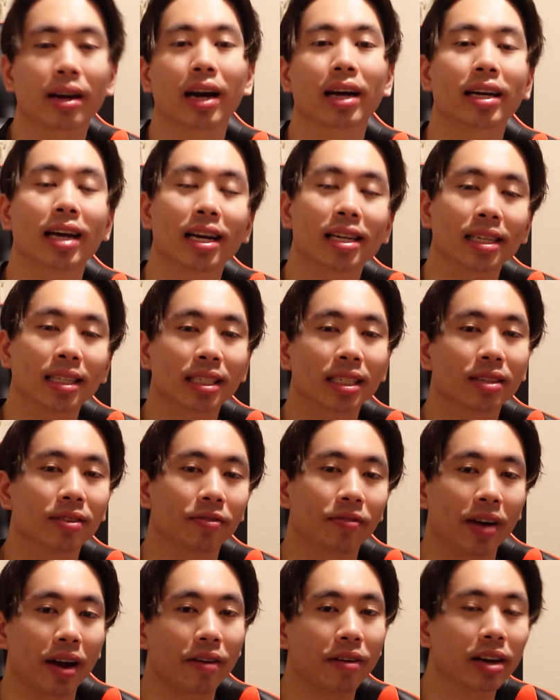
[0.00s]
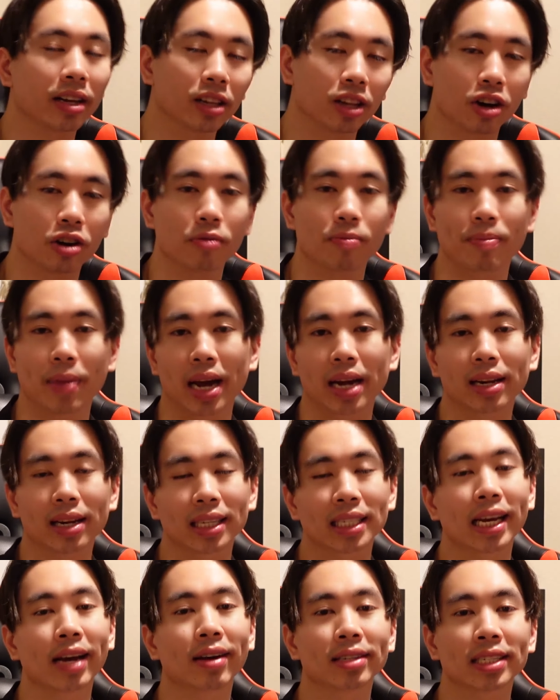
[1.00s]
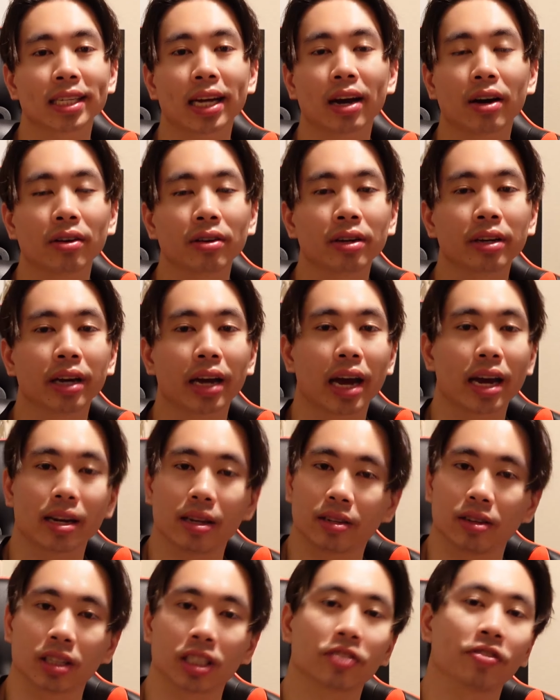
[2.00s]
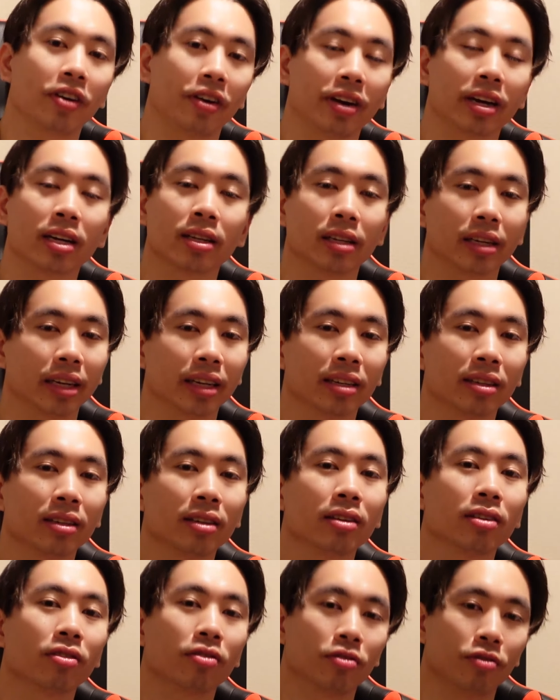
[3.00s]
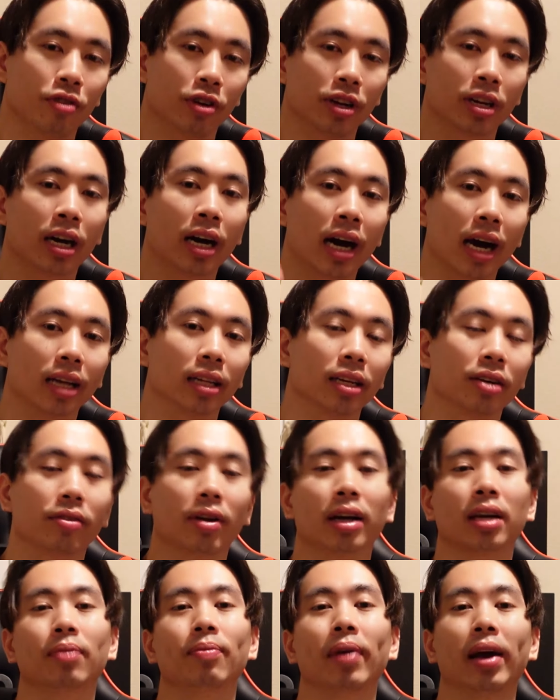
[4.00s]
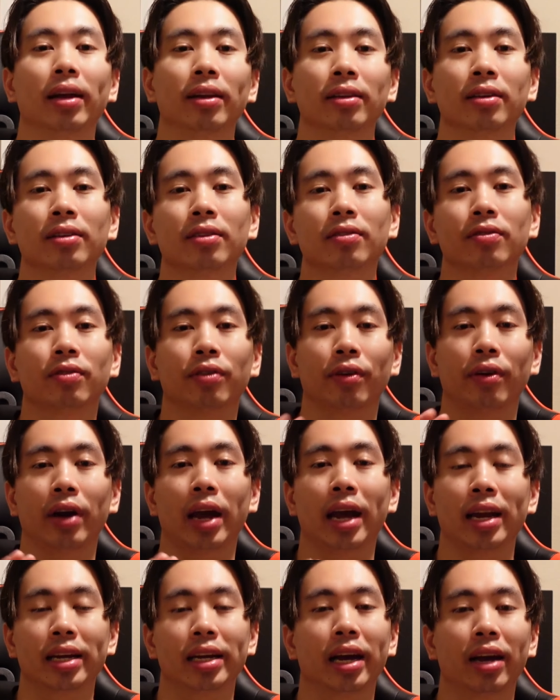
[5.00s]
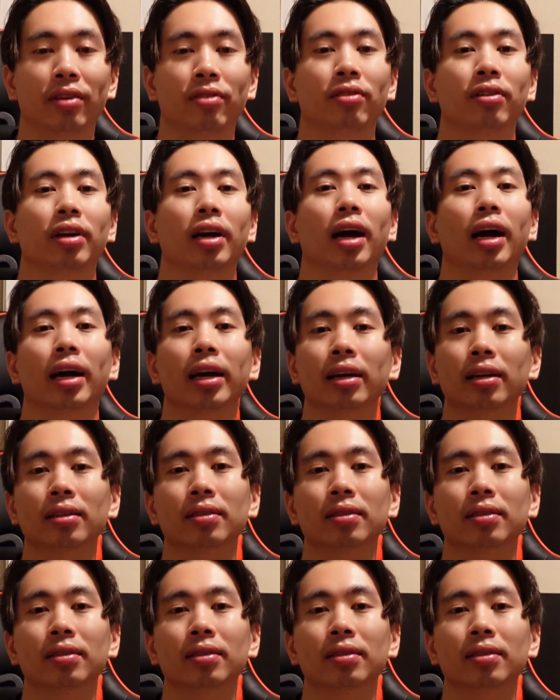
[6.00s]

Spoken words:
Again, this is a very low maintenance hairstyle and it looks very clean. Would highly recommend for any Asian guy.